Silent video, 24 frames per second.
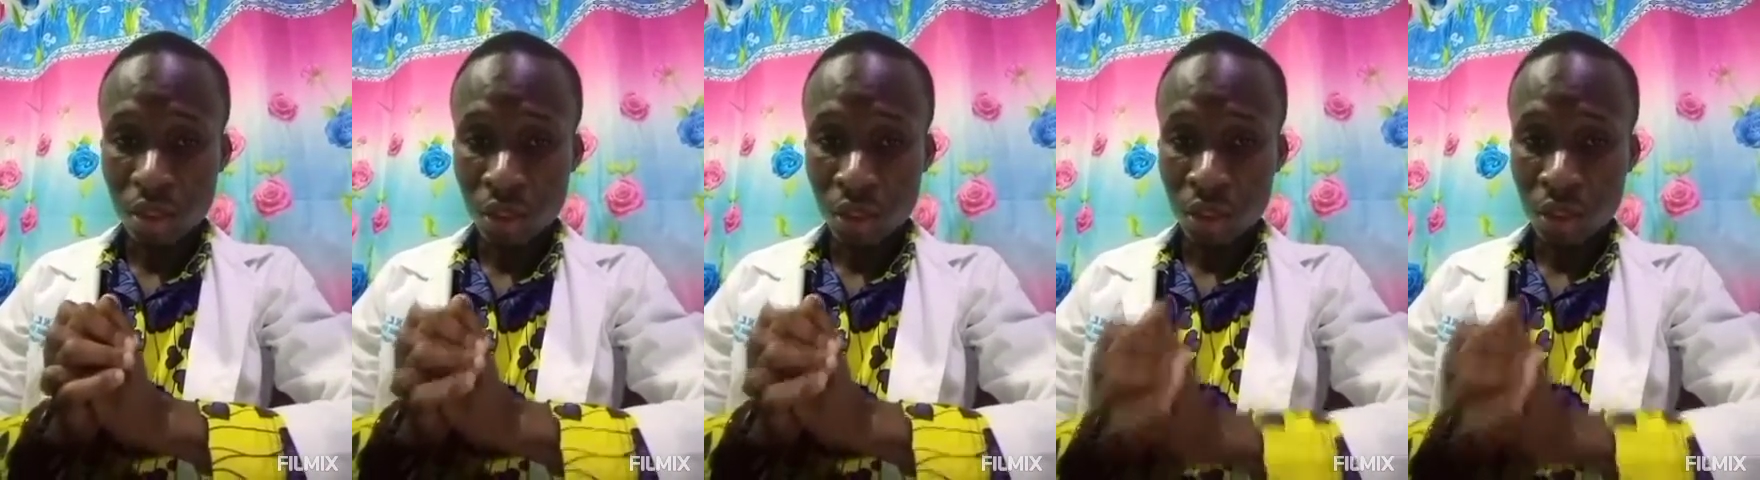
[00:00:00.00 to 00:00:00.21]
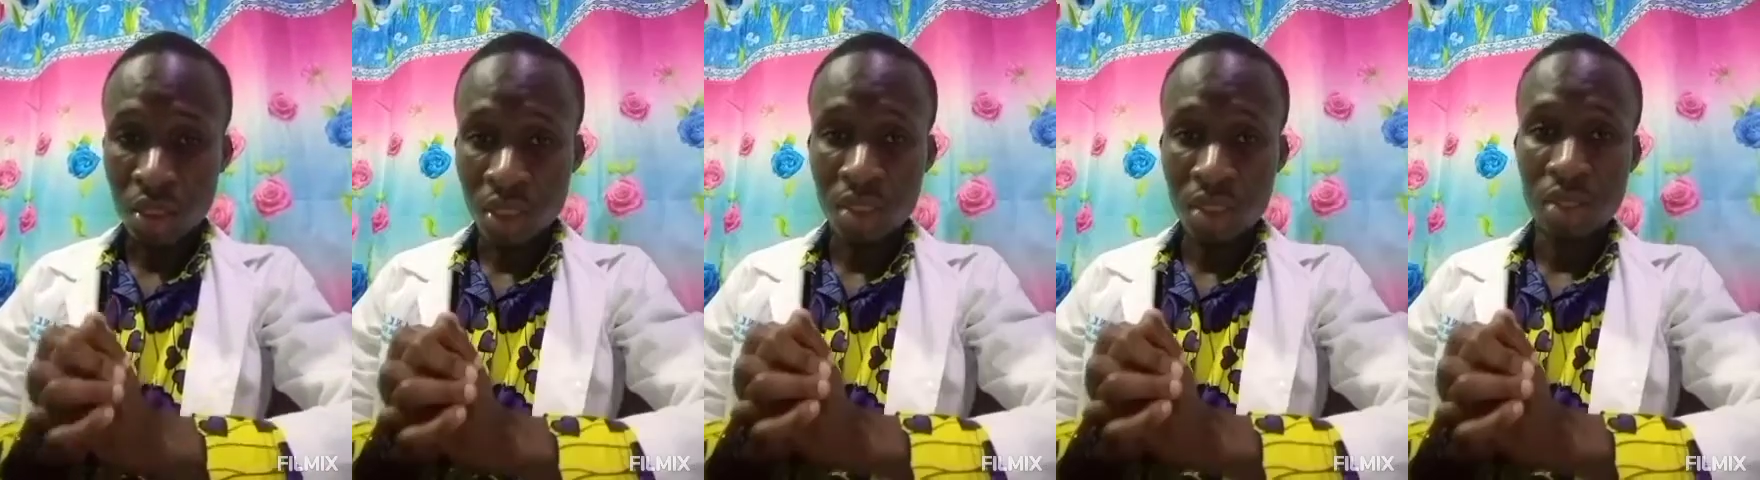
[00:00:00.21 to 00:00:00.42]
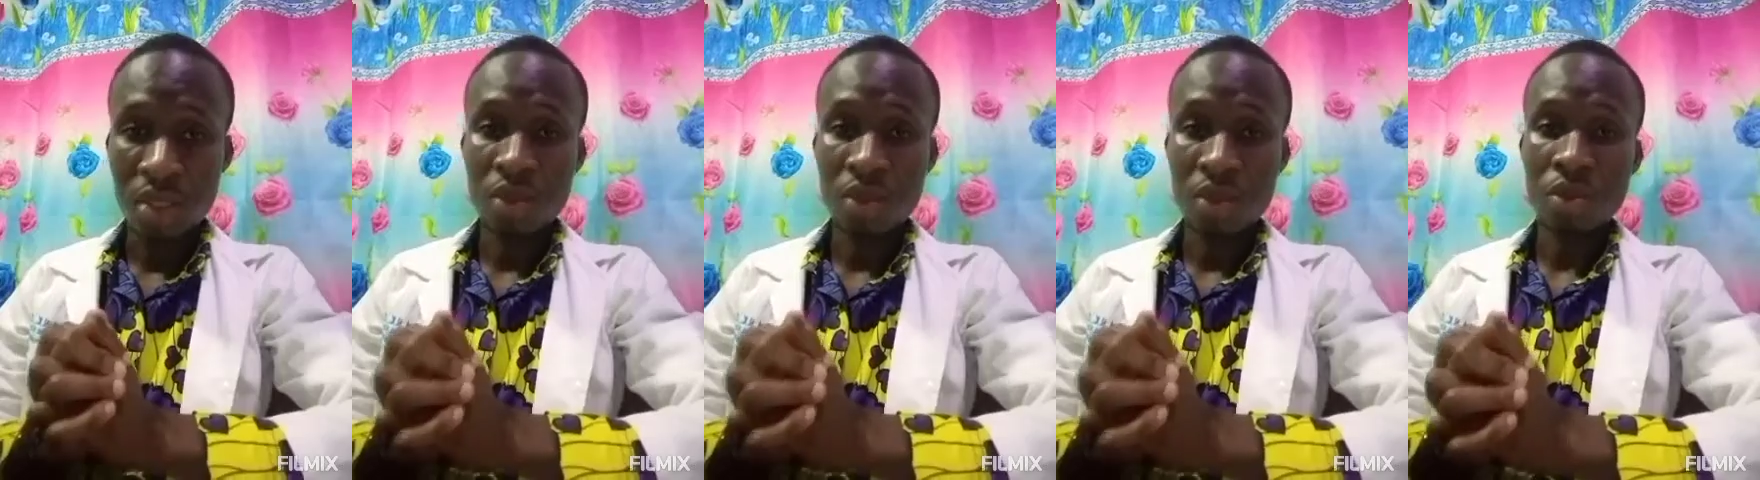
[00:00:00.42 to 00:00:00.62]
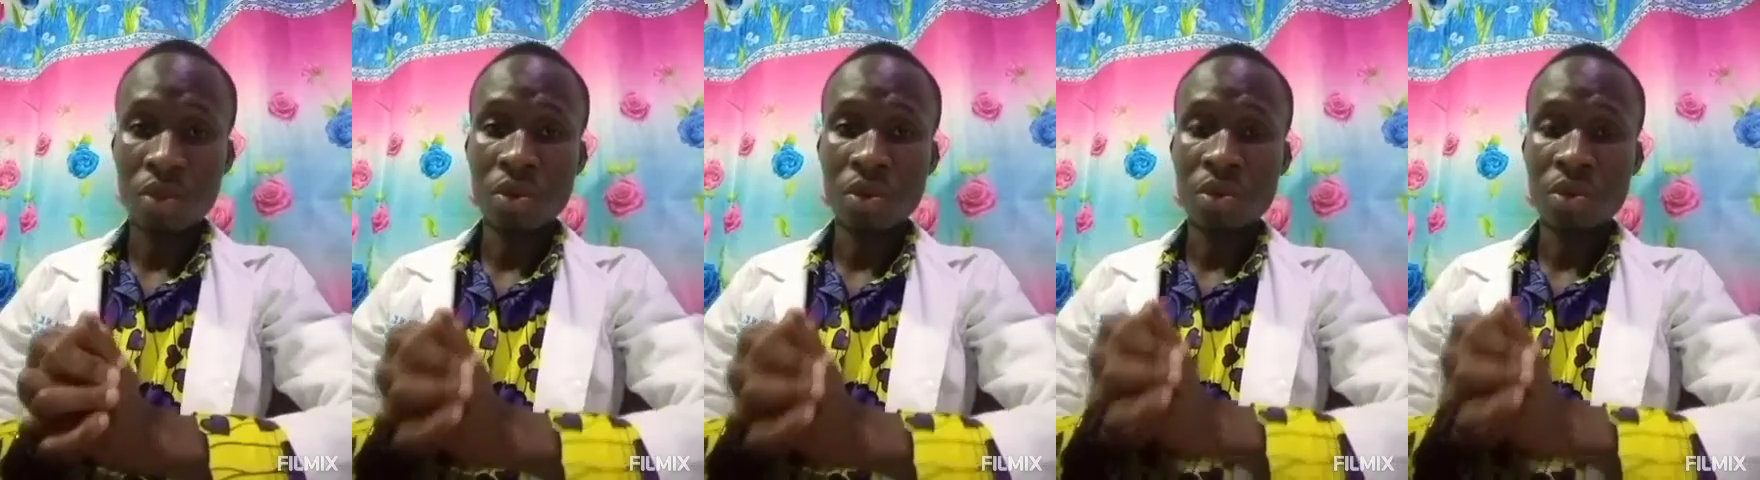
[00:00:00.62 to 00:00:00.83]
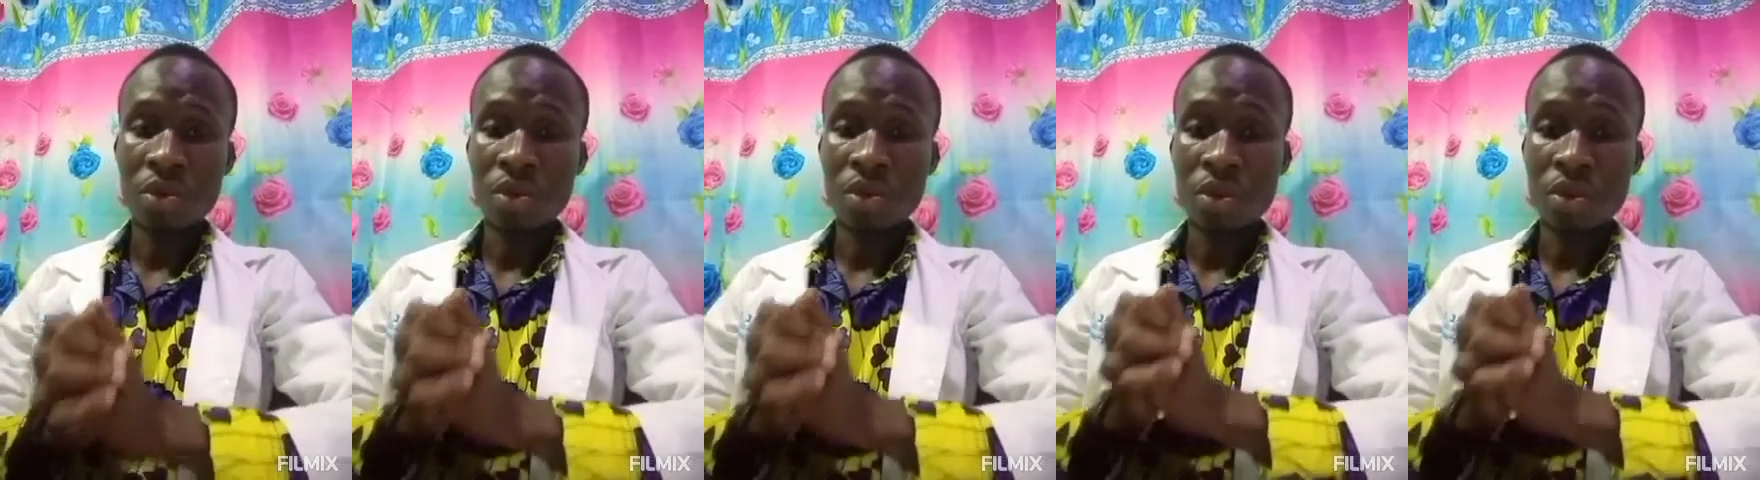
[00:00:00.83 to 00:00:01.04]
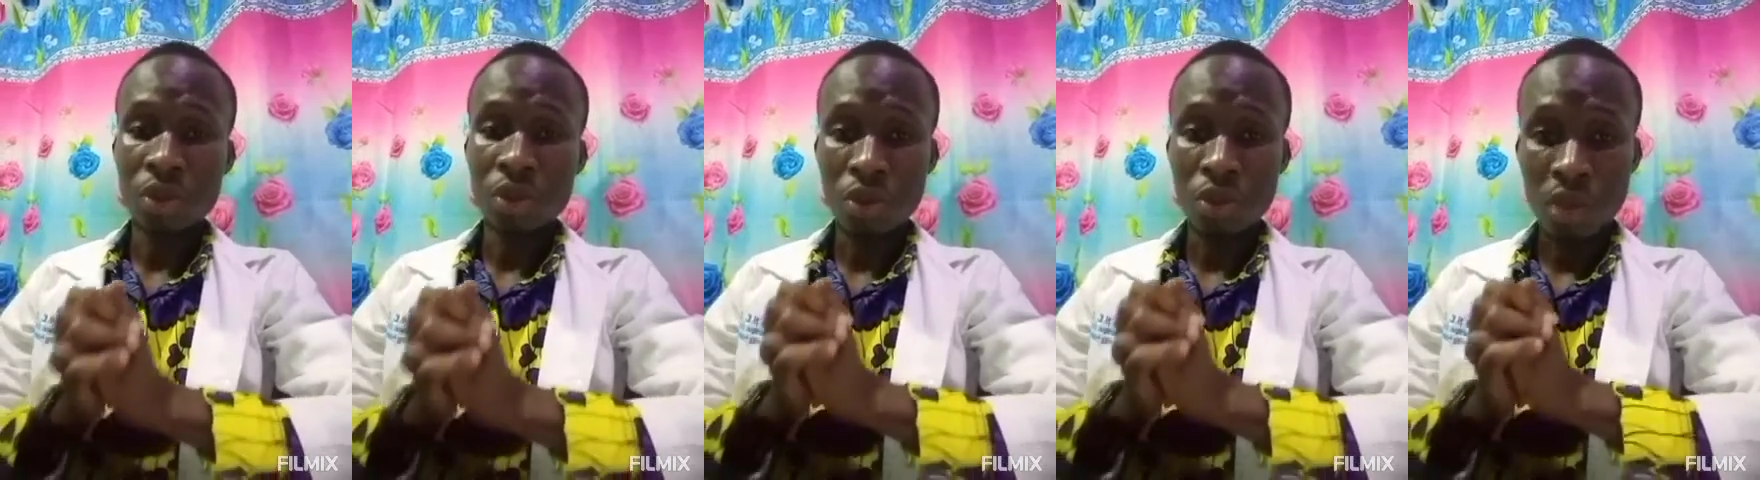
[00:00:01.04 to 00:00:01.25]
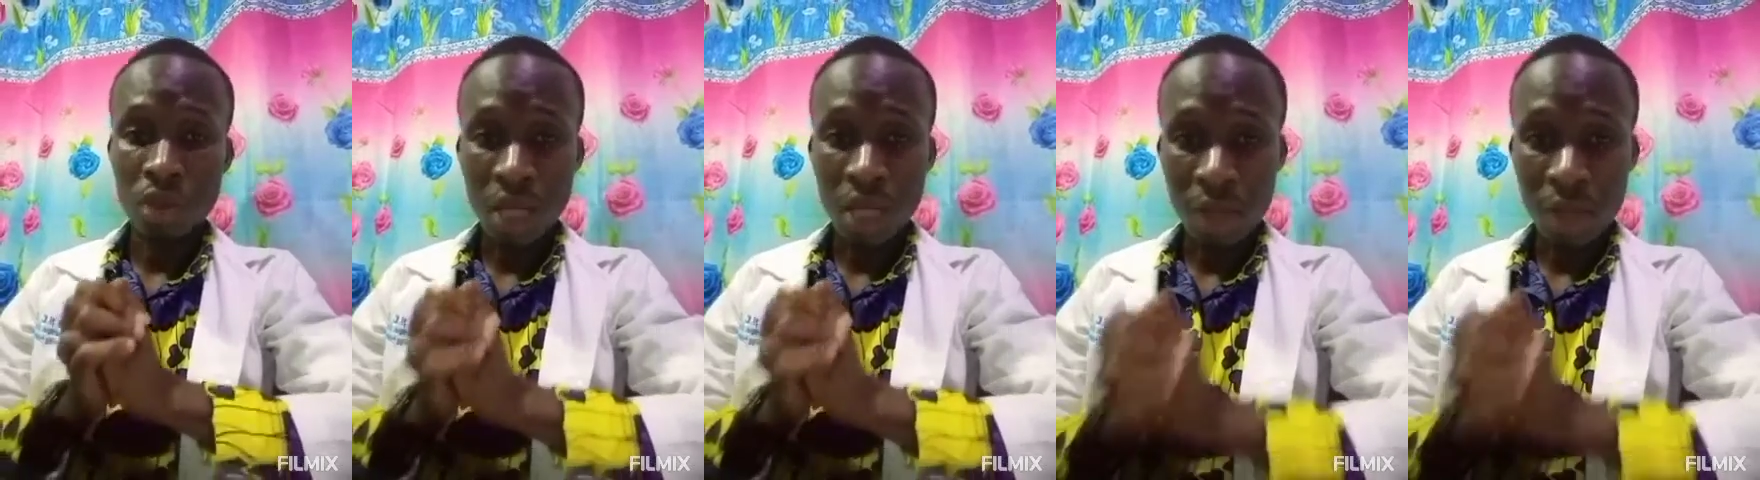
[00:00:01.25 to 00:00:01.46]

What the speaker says: unit, you should